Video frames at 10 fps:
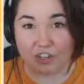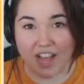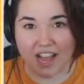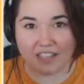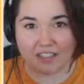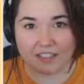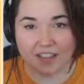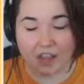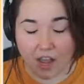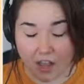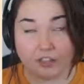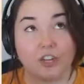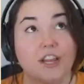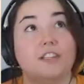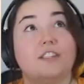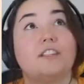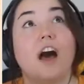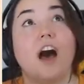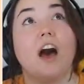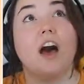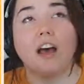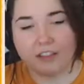class? Agenda?